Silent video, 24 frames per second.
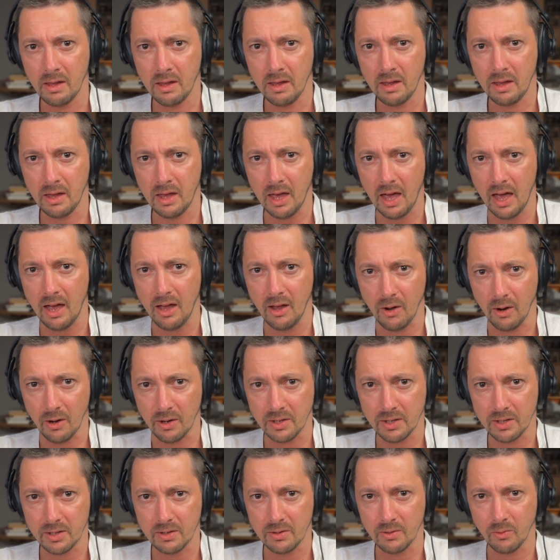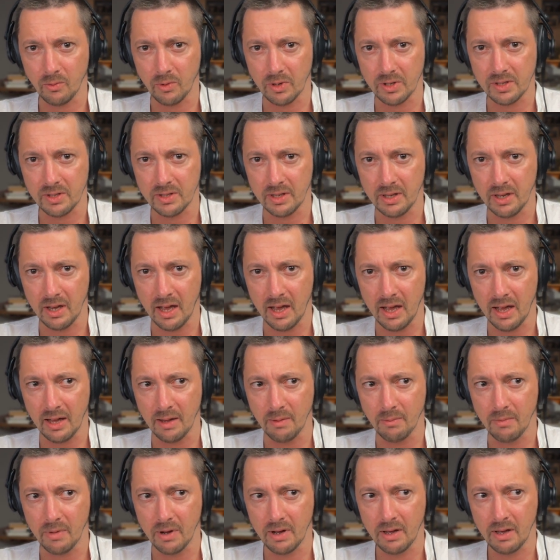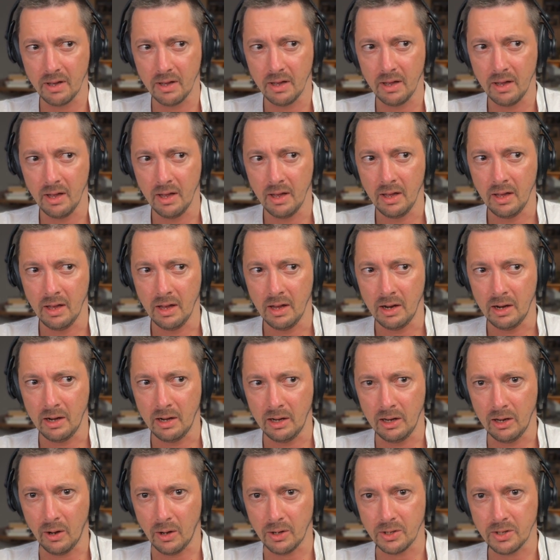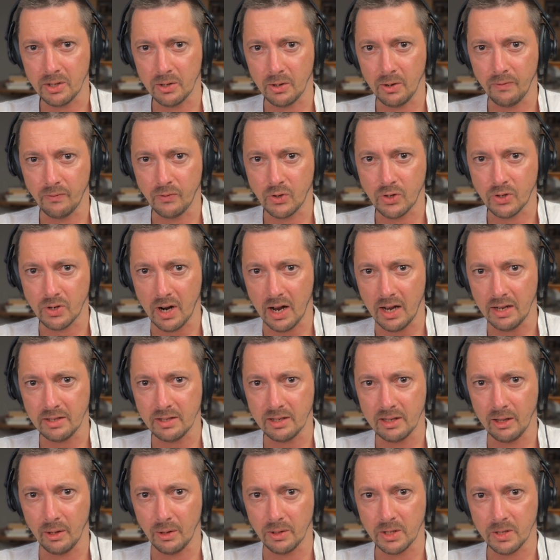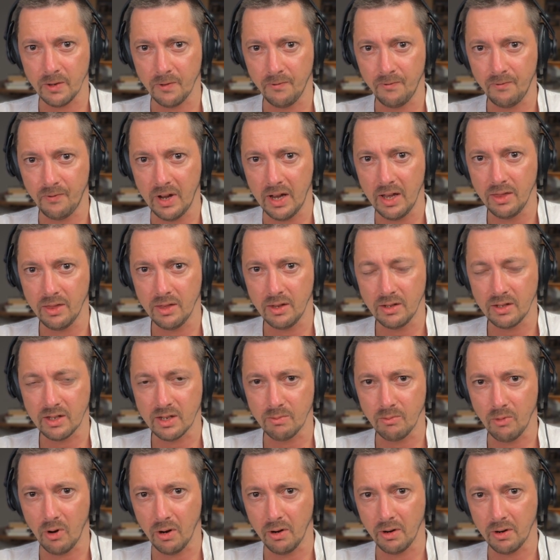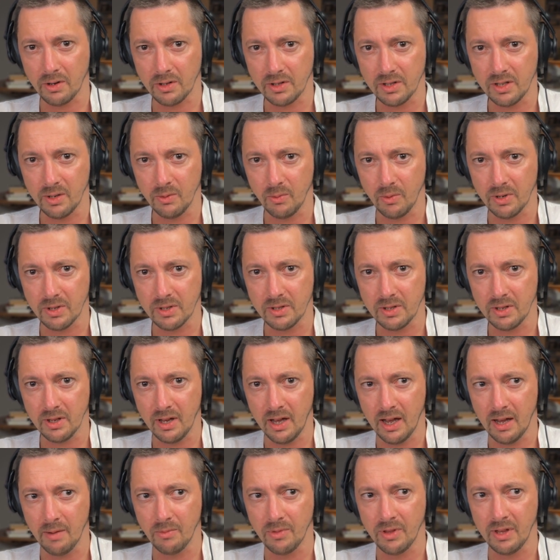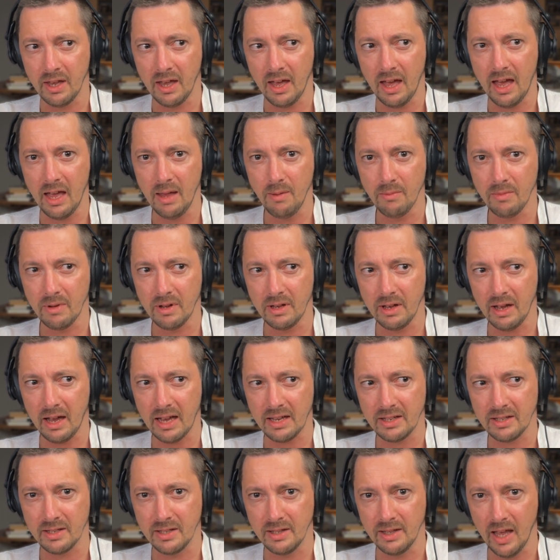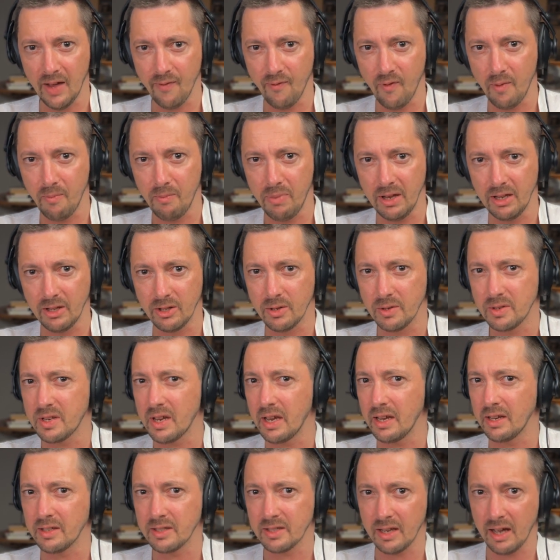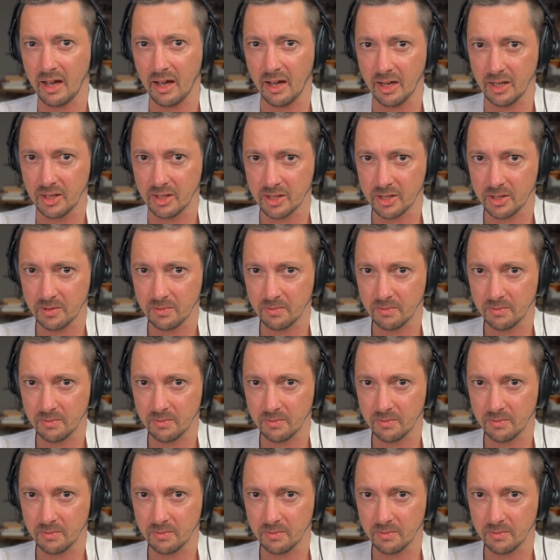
chaos was the aim, loss of trust, loss of faith in democracy was the aim. The aim has never been to take sides.